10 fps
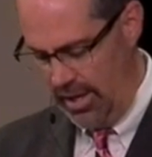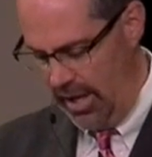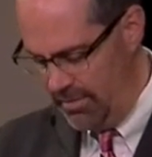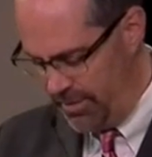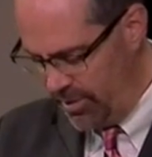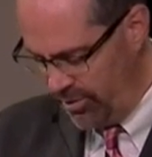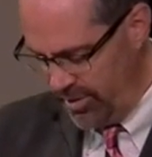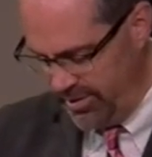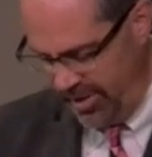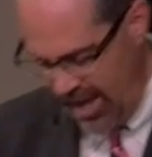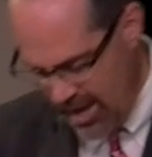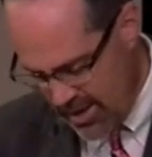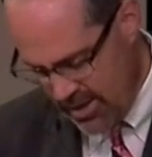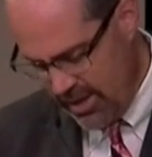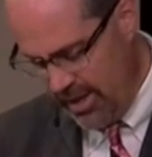In verse
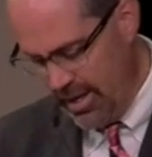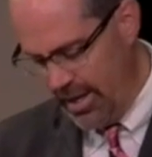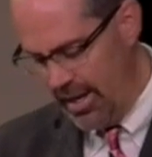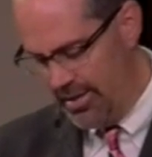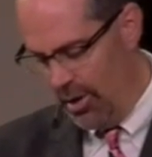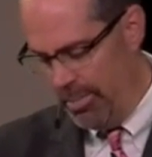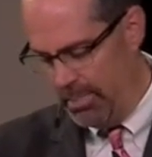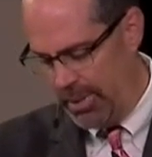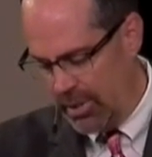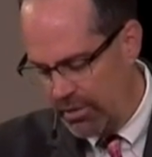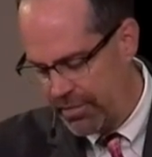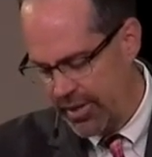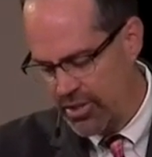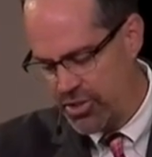10, uh, don't be pilfering,